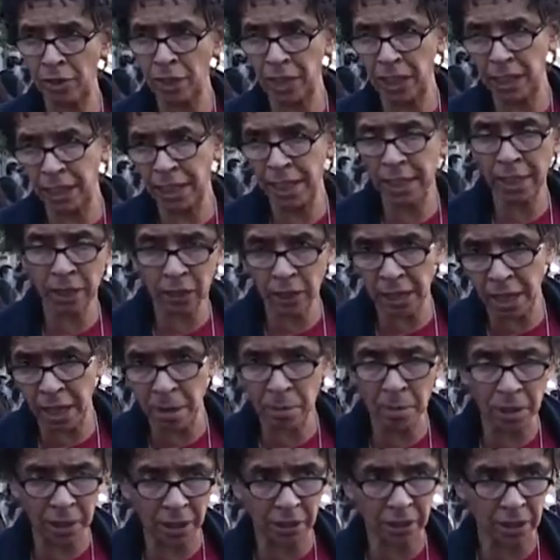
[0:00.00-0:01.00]
an illegal
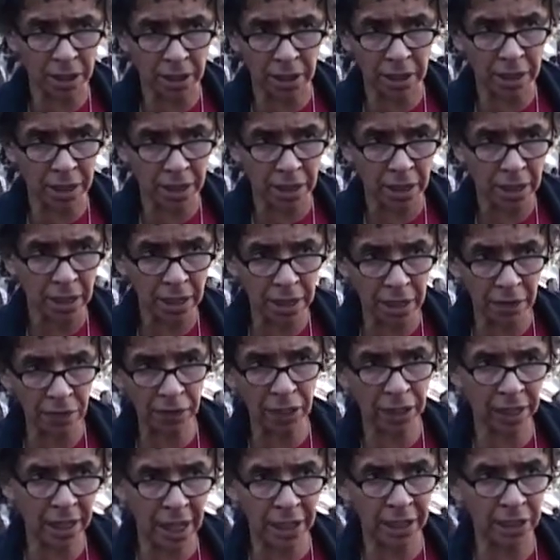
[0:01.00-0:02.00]
immigrant
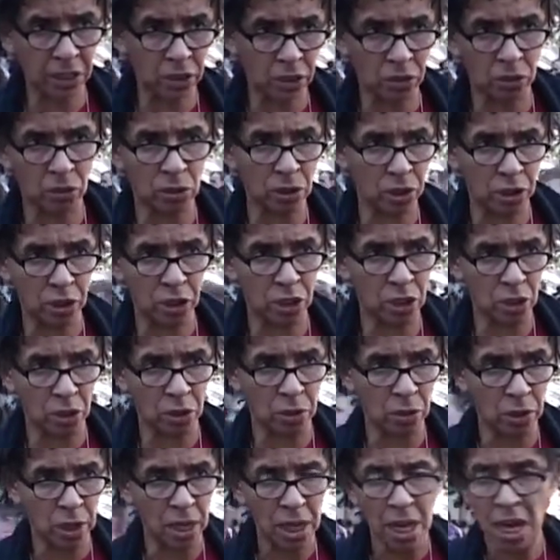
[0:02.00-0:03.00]
living next door to you.
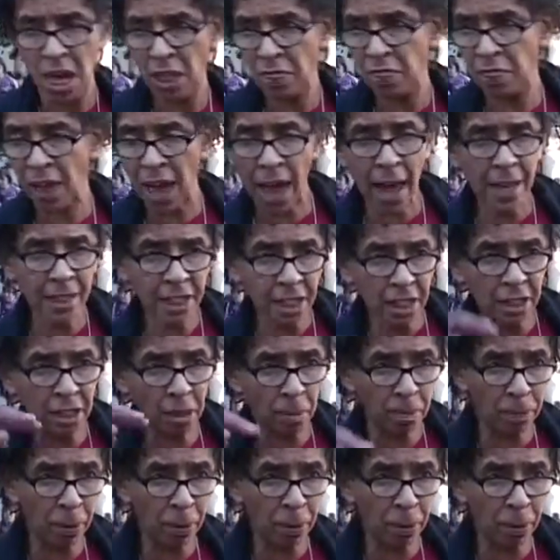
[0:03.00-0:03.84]
That is the